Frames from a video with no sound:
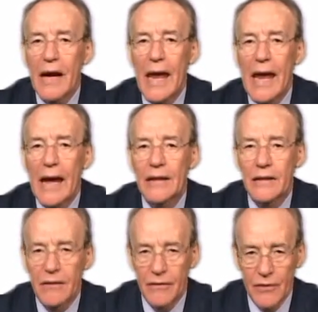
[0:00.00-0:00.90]
and
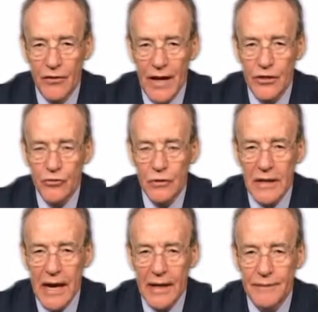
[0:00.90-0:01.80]
their natural
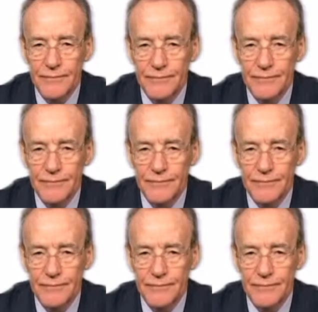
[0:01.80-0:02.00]
dad.